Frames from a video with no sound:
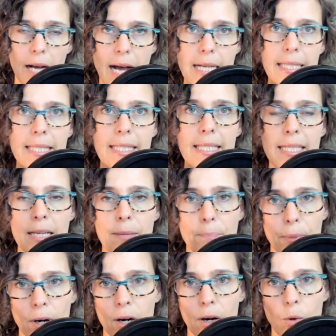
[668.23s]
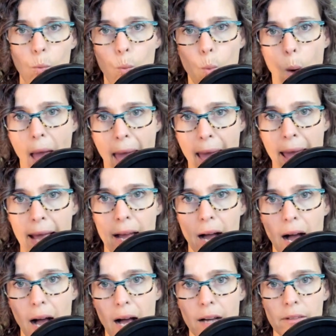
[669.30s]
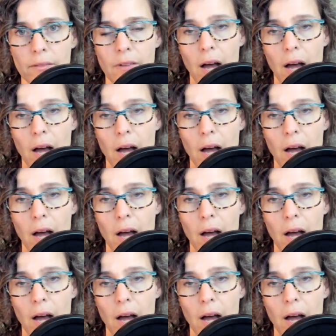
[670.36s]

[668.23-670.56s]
a deeper way of